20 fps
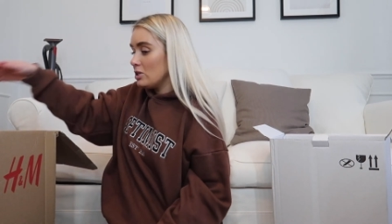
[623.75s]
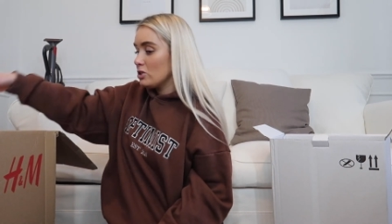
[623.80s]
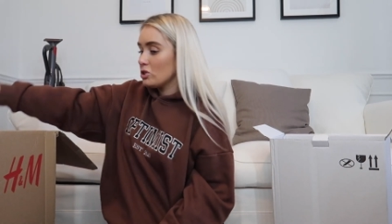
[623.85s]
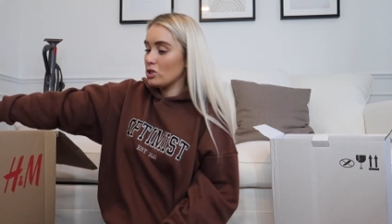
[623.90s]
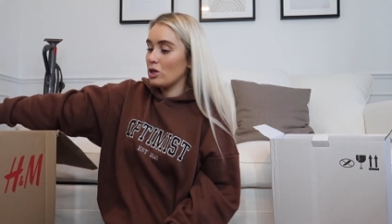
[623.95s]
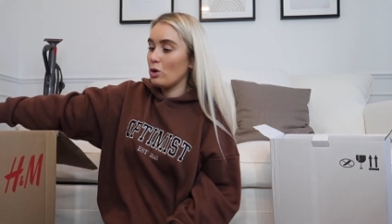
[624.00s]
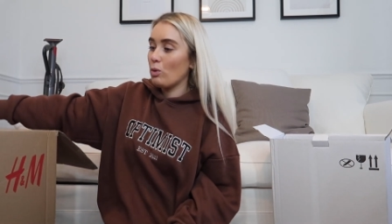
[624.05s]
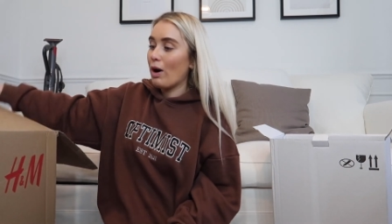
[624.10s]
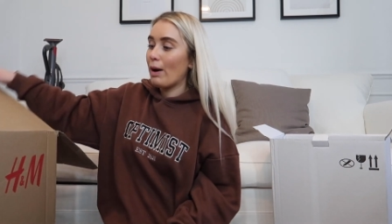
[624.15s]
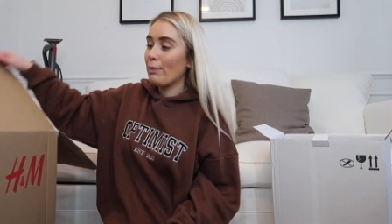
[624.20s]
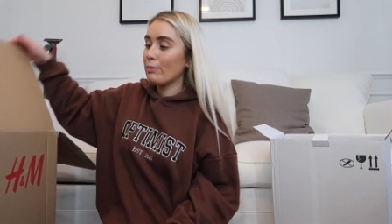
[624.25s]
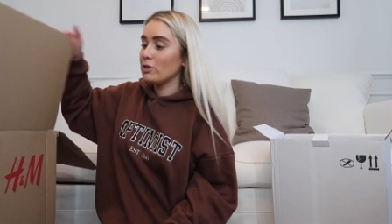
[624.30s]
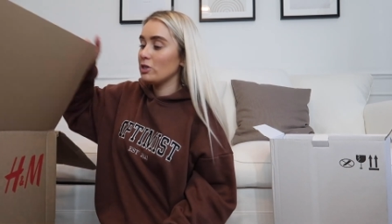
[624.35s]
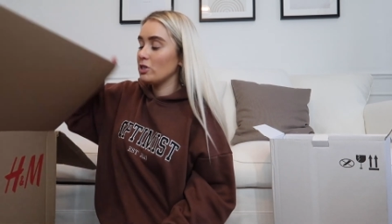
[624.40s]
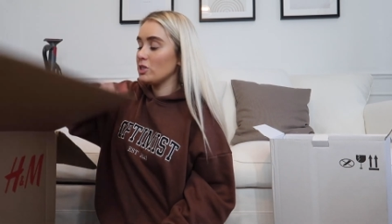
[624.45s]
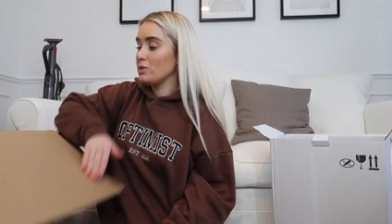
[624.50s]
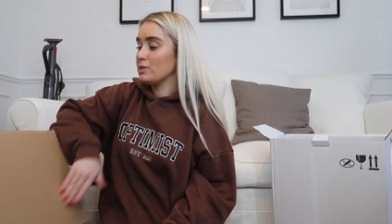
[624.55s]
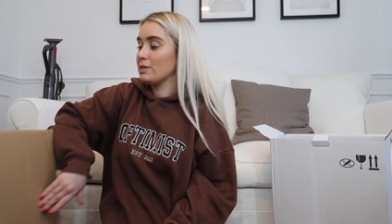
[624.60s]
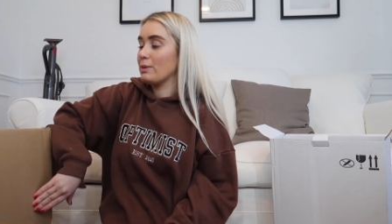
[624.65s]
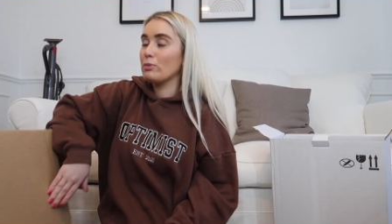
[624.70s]
So what I'm going
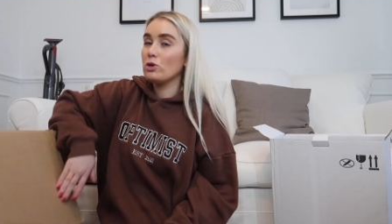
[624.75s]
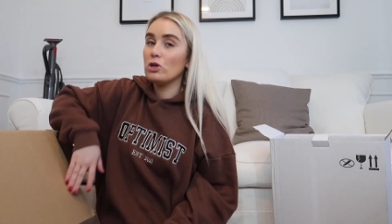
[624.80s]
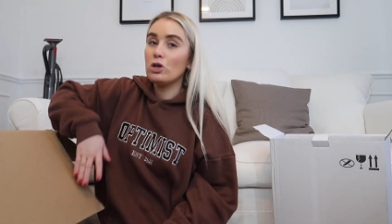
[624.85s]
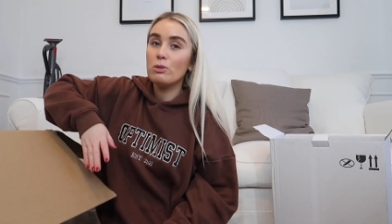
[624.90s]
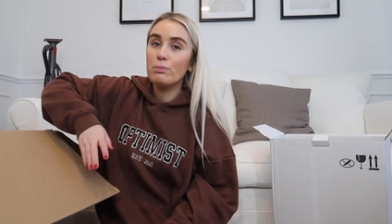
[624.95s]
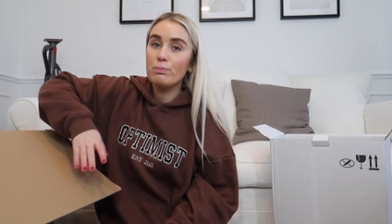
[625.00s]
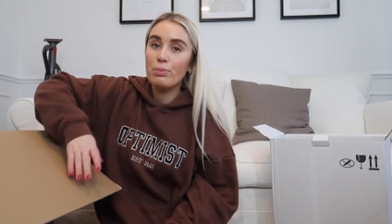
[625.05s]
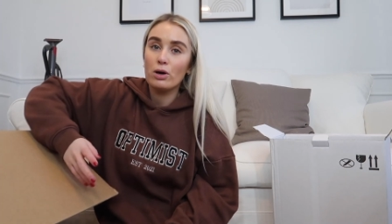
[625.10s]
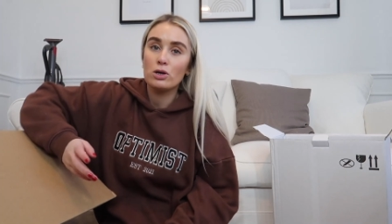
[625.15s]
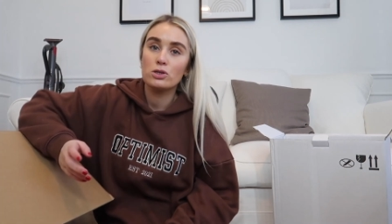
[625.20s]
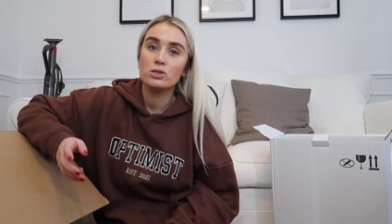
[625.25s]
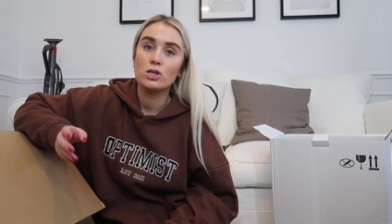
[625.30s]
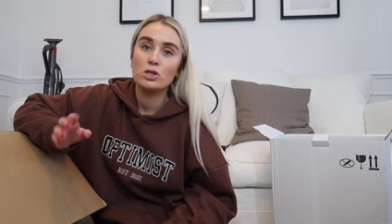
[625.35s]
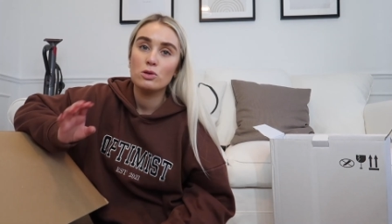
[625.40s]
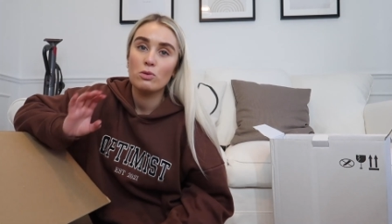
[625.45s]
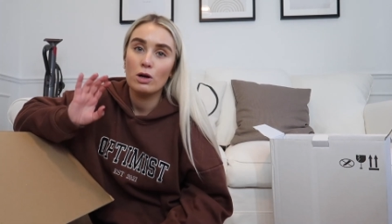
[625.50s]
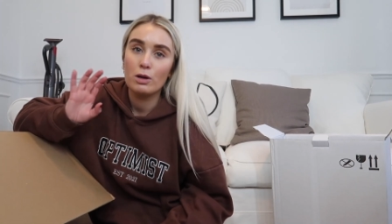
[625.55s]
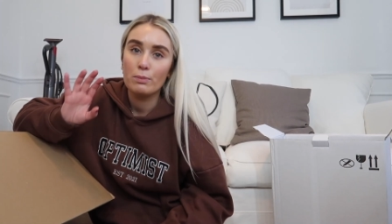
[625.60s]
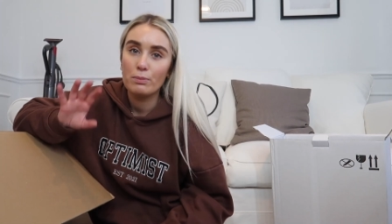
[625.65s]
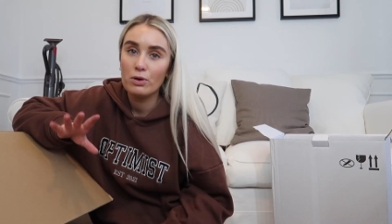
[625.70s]
to do is I'm going to unbox the
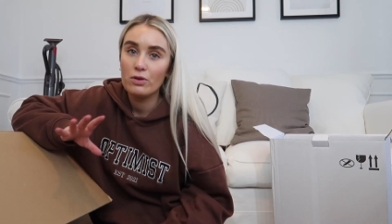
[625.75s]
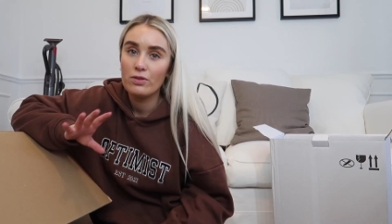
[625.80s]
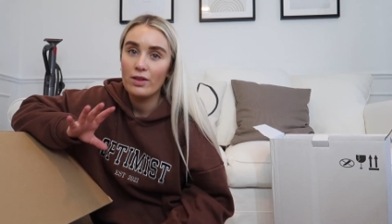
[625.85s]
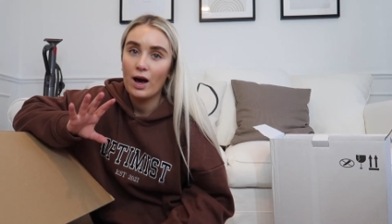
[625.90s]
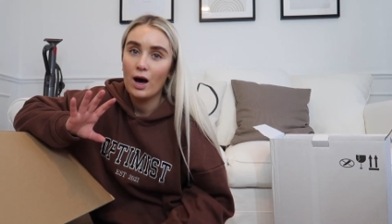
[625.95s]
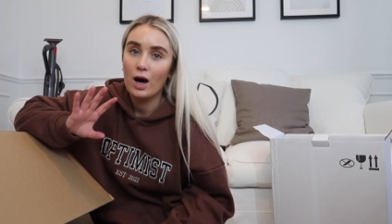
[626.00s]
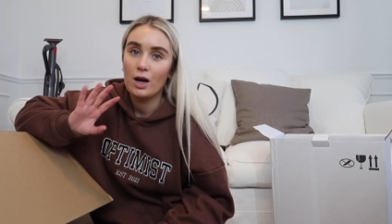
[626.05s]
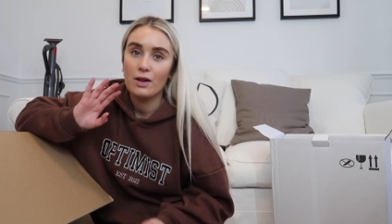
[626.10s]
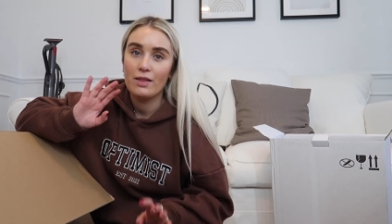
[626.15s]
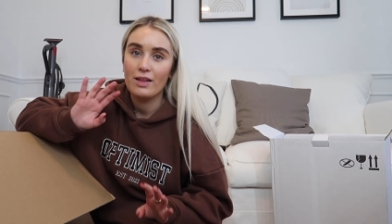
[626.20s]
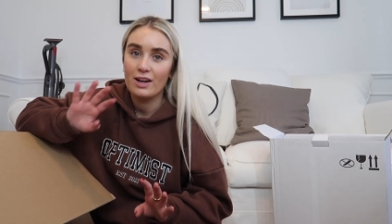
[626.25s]
other one and put that on,